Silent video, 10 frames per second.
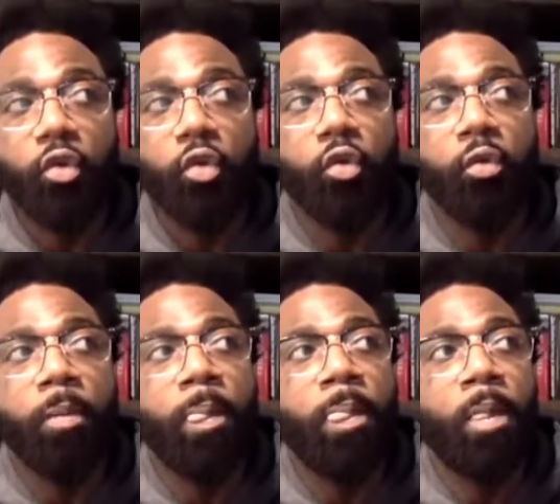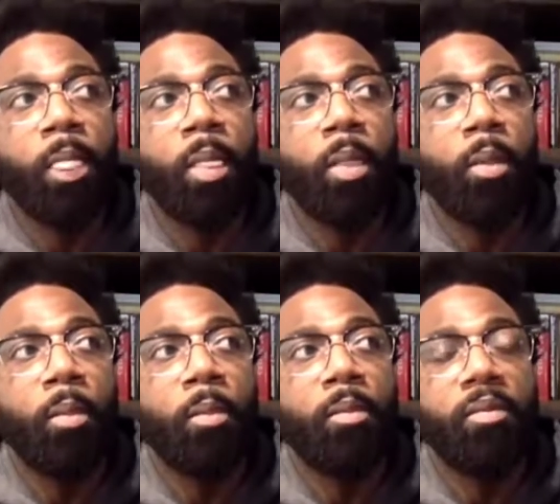to,
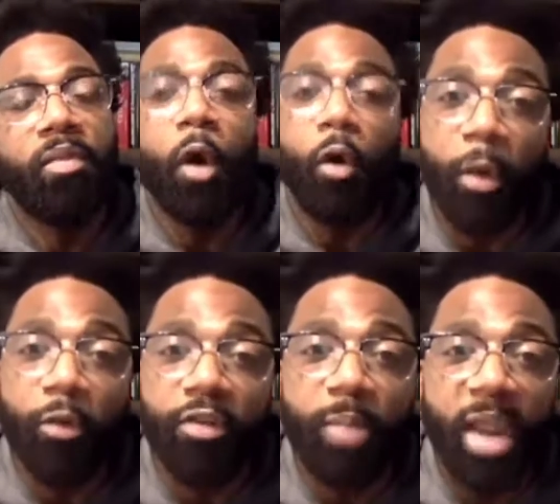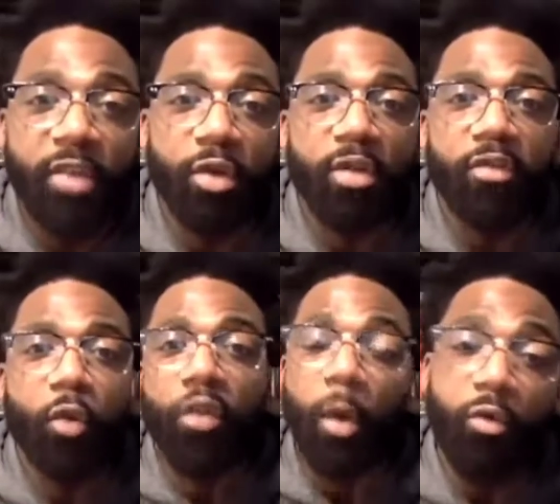oh, they were just
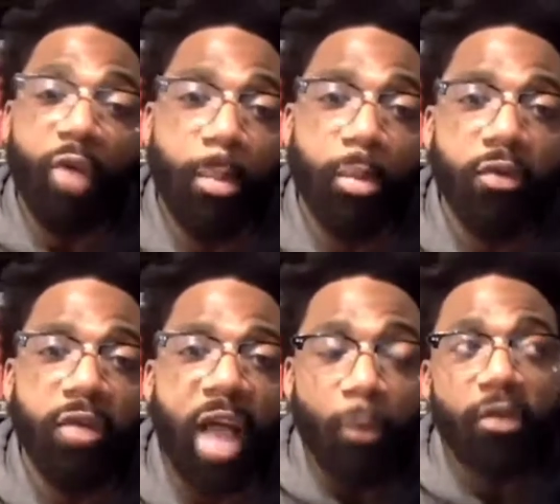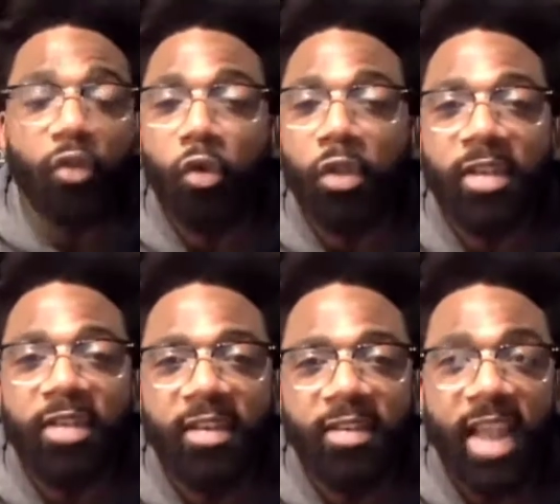patriots or they were rebels. I went to school in
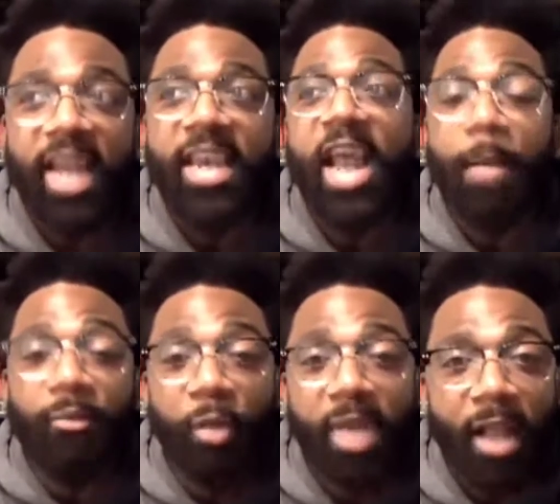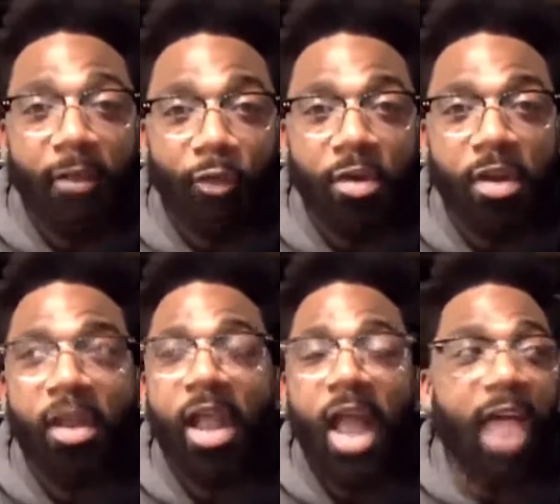Tennessee. I'm from California.
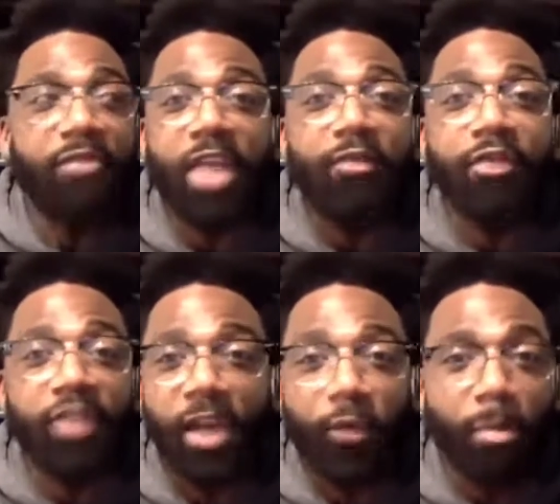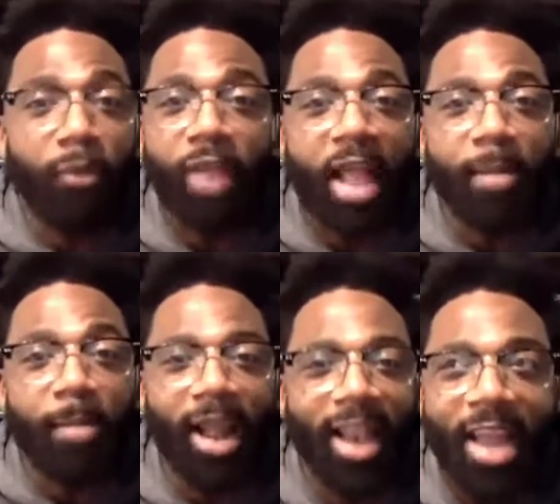I've never seen a rebel flag in
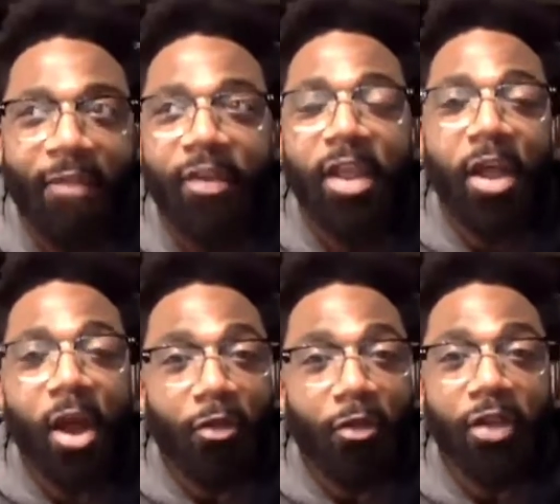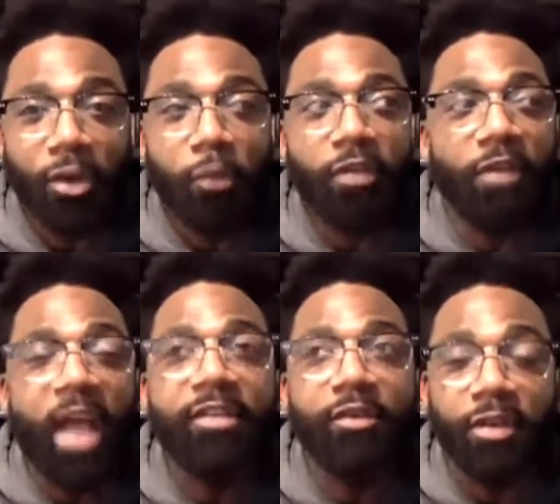my life other than Dukes of
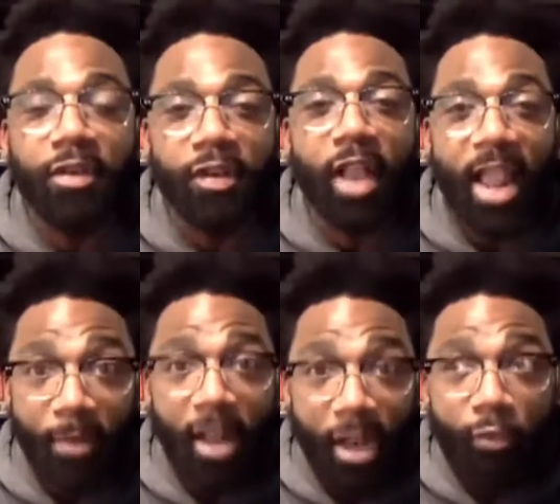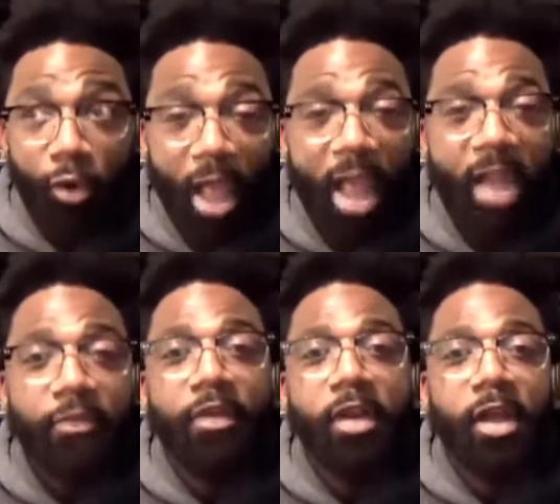Hazzard until
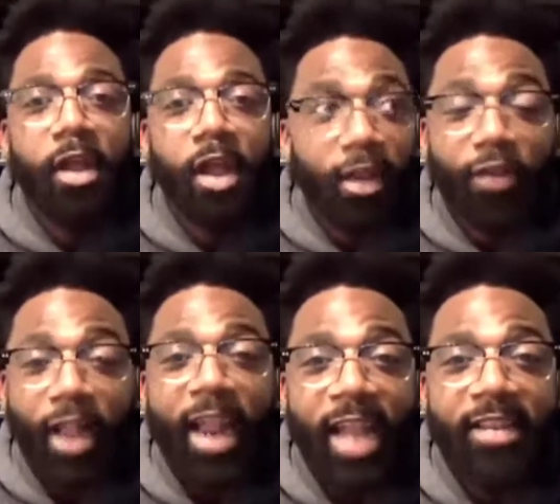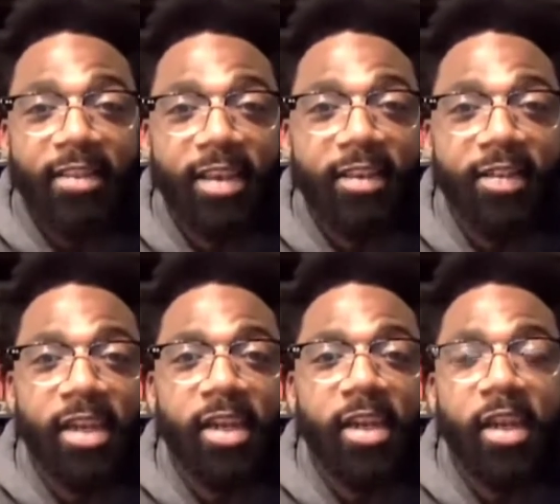I got to
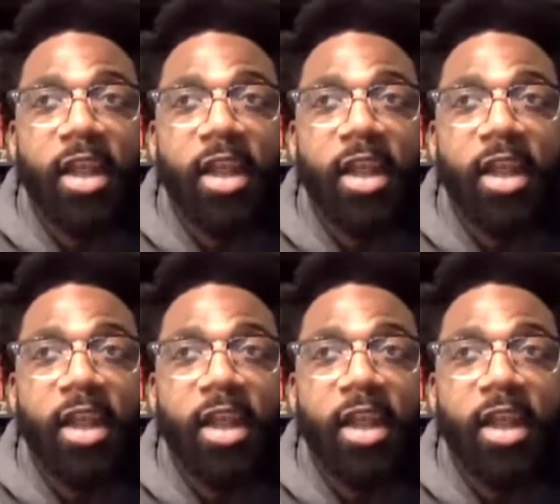Tennessee.